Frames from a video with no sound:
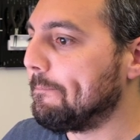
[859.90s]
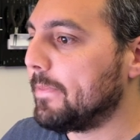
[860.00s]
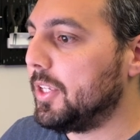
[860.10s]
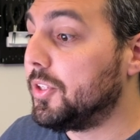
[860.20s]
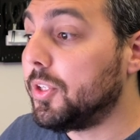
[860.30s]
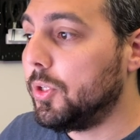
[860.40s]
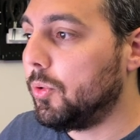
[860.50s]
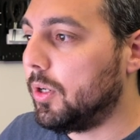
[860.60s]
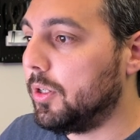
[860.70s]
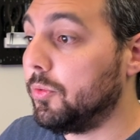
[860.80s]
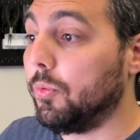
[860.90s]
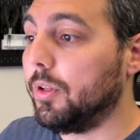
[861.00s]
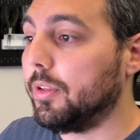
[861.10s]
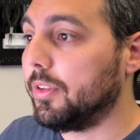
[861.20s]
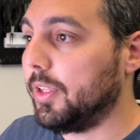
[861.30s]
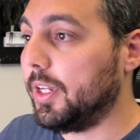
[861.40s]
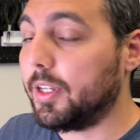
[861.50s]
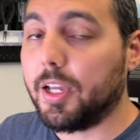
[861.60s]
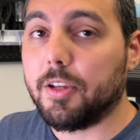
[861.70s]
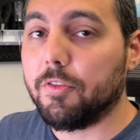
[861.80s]
continuing on with that
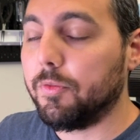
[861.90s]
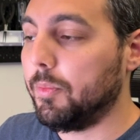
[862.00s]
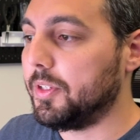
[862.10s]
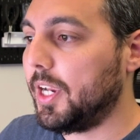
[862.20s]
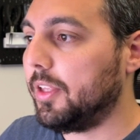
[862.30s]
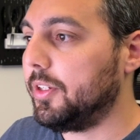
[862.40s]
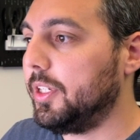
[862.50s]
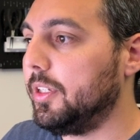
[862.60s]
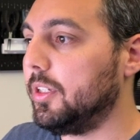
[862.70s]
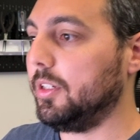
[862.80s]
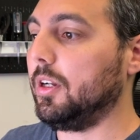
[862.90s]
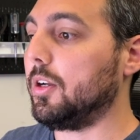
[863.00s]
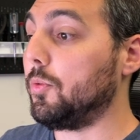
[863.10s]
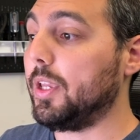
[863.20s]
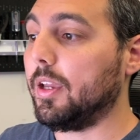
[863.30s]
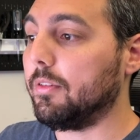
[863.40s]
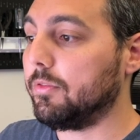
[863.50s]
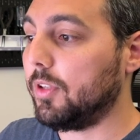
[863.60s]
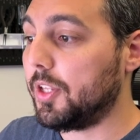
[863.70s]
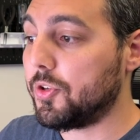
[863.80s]
kind of mentality, uh, we have
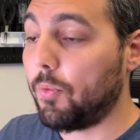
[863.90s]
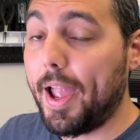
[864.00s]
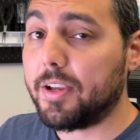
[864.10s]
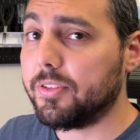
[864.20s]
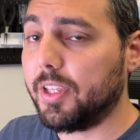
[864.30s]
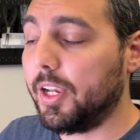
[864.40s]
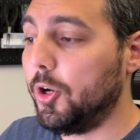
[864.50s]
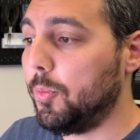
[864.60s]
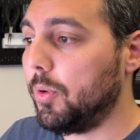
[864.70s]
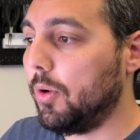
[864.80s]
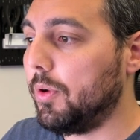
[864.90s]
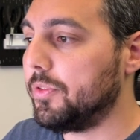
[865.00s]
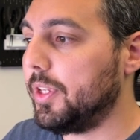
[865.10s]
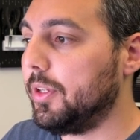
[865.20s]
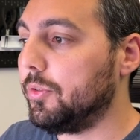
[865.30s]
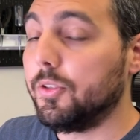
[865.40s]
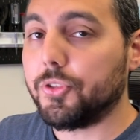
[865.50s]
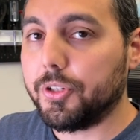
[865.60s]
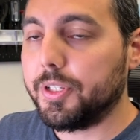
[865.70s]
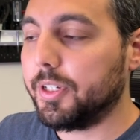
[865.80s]
lots of racks that I hope go on sale.
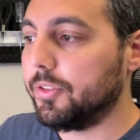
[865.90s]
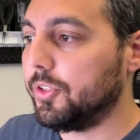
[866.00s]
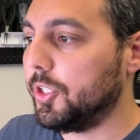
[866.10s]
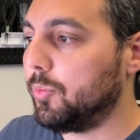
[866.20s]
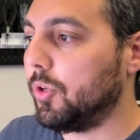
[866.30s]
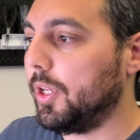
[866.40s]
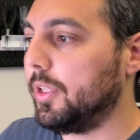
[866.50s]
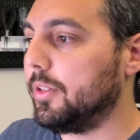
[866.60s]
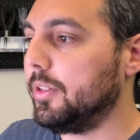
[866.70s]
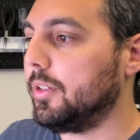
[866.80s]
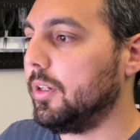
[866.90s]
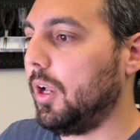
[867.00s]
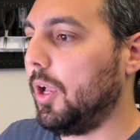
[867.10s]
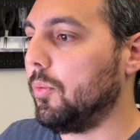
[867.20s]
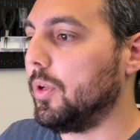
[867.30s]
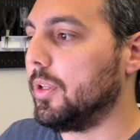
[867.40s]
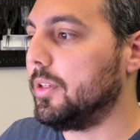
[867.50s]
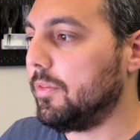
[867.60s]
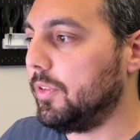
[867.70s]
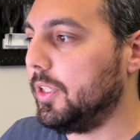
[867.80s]
StarTech is a good brand. I would
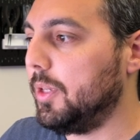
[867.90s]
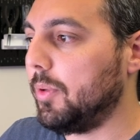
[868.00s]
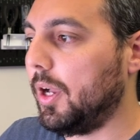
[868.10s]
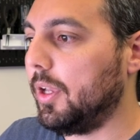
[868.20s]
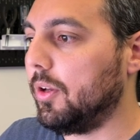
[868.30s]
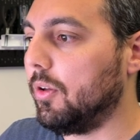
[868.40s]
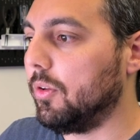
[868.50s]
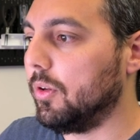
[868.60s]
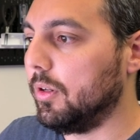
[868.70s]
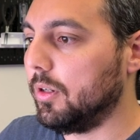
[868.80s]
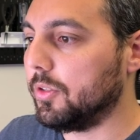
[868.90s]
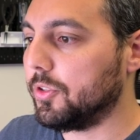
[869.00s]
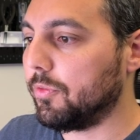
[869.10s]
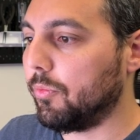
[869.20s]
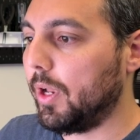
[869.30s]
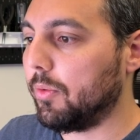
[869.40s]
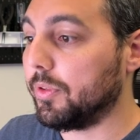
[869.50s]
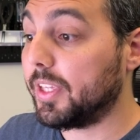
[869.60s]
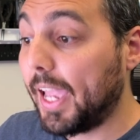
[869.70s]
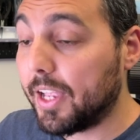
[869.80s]
definitely keep an eye on a server rack
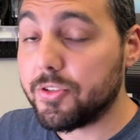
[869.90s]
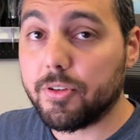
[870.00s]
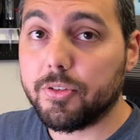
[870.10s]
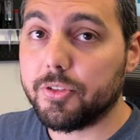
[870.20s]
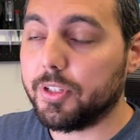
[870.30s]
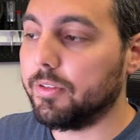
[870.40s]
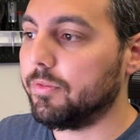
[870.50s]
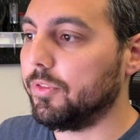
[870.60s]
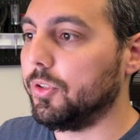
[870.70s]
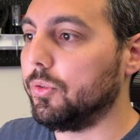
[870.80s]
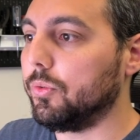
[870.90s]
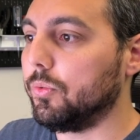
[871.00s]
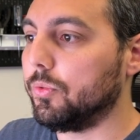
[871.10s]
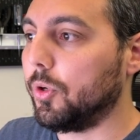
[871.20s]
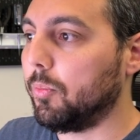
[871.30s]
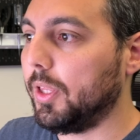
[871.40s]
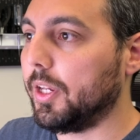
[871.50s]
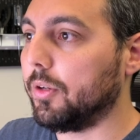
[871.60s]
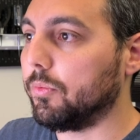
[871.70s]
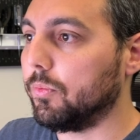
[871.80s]
with casters if you don't plan
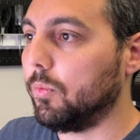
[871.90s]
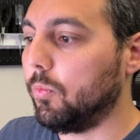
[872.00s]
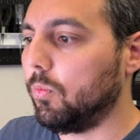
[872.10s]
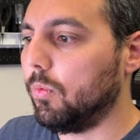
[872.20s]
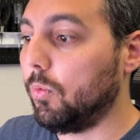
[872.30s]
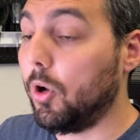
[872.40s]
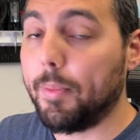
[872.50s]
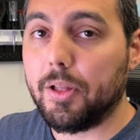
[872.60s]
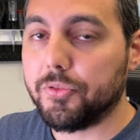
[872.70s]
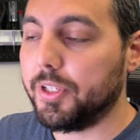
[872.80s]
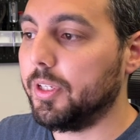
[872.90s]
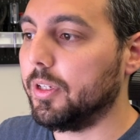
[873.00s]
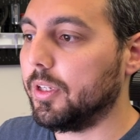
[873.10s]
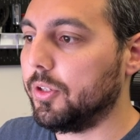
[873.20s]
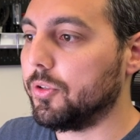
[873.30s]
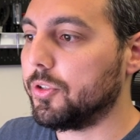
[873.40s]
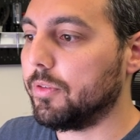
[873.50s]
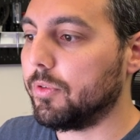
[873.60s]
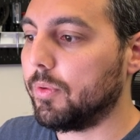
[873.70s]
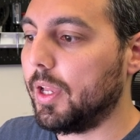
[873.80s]
on wall mounting your
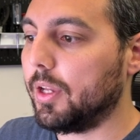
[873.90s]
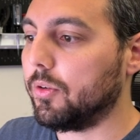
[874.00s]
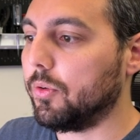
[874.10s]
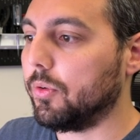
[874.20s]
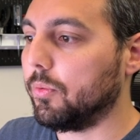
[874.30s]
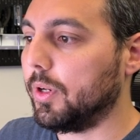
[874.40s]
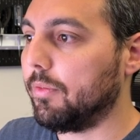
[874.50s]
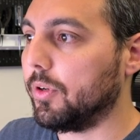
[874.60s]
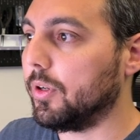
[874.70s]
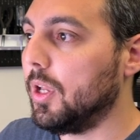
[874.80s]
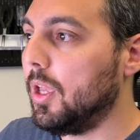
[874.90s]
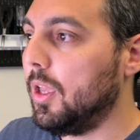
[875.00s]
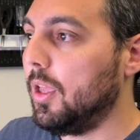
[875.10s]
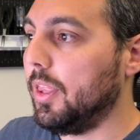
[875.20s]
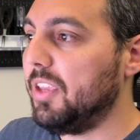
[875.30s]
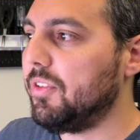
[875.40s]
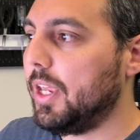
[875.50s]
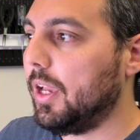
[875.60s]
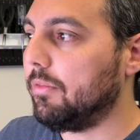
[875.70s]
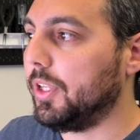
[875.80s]
server rack or whatever. They even
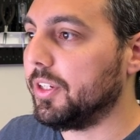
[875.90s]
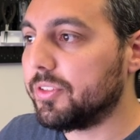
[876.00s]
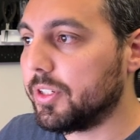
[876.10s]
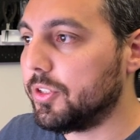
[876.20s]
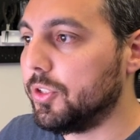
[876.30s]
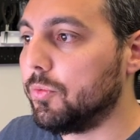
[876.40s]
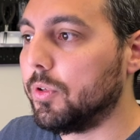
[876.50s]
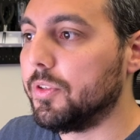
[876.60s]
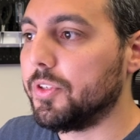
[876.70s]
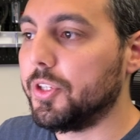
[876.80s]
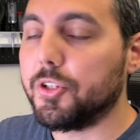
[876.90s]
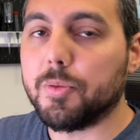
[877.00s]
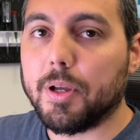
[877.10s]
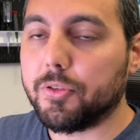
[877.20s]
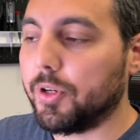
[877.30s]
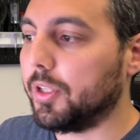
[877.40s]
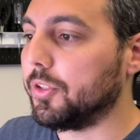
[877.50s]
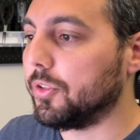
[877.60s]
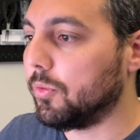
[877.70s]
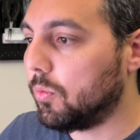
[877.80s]
have like six U ones that you can mount directly
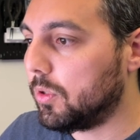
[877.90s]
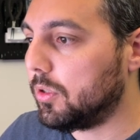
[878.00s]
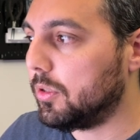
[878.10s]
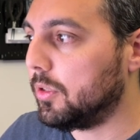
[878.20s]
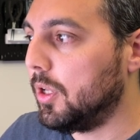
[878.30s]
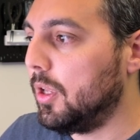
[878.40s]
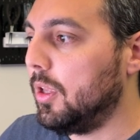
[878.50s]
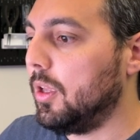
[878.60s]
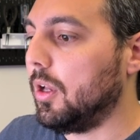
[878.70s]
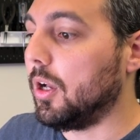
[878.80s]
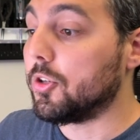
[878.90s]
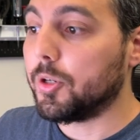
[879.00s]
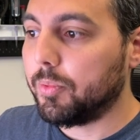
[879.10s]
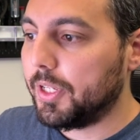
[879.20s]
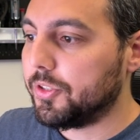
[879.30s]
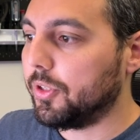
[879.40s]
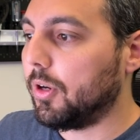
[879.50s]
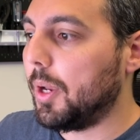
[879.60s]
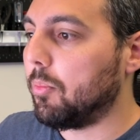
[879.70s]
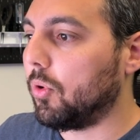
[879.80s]
to the wall. Uh, Triplight's a
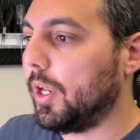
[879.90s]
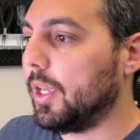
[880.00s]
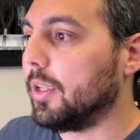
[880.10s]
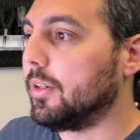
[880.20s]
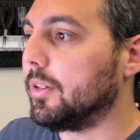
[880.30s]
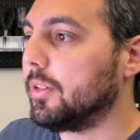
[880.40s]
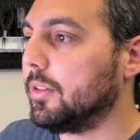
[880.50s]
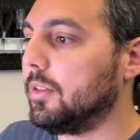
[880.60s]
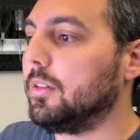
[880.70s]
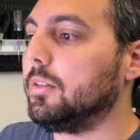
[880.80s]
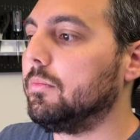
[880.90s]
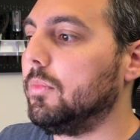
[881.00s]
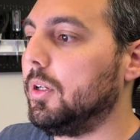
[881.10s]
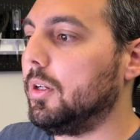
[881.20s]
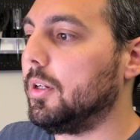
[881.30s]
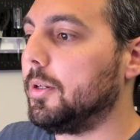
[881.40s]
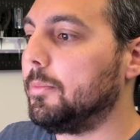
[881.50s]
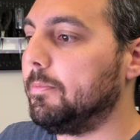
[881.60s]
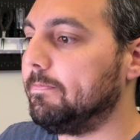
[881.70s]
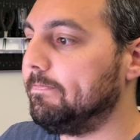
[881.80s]
great brand. Um,